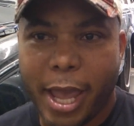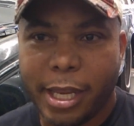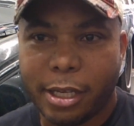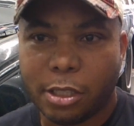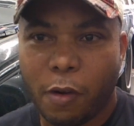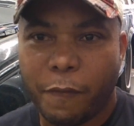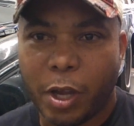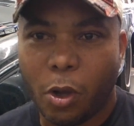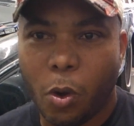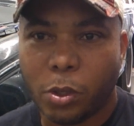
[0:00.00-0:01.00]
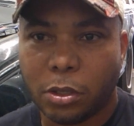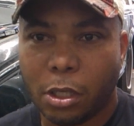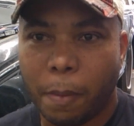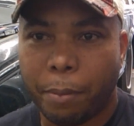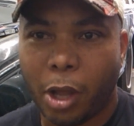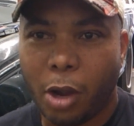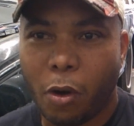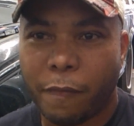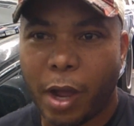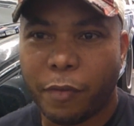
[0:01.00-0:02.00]
any additional vent hose to the block
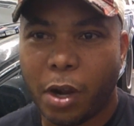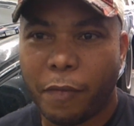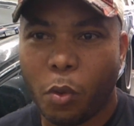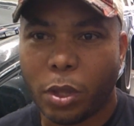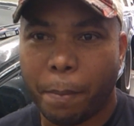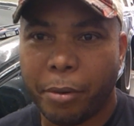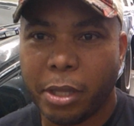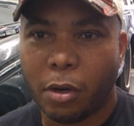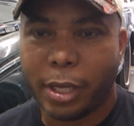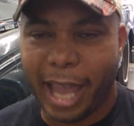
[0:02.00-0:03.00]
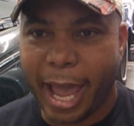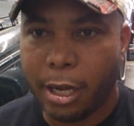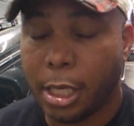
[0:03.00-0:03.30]
or valve cover with a breather can?